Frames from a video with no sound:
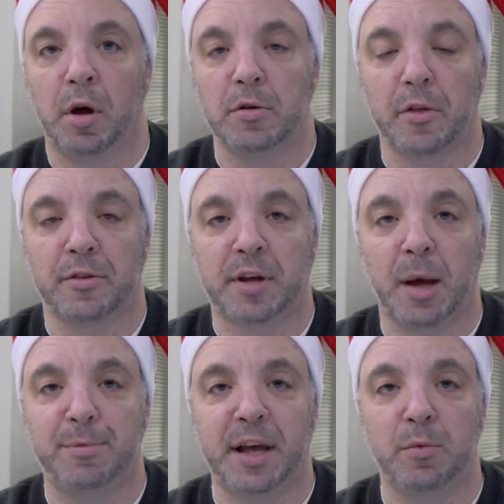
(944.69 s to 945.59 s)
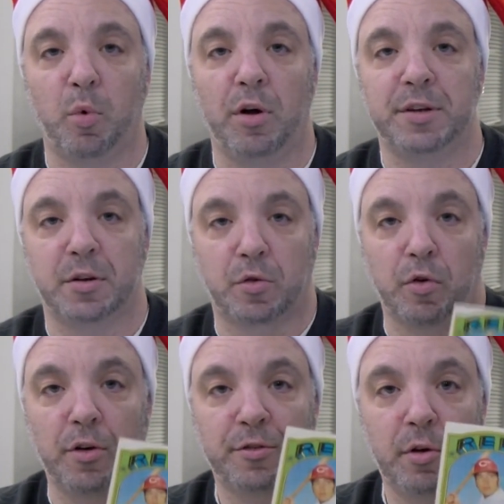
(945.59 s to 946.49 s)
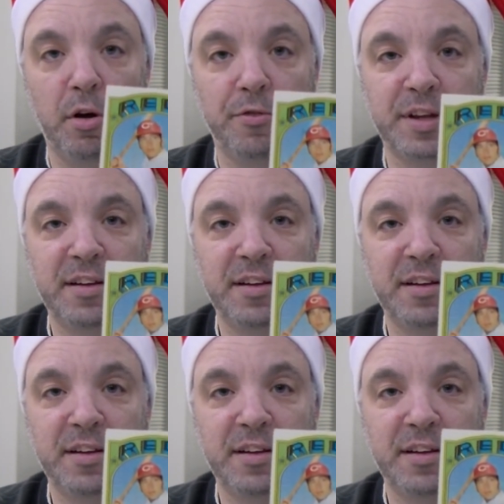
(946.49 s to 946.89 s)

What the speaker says: Another top 10 wanted, crossed off,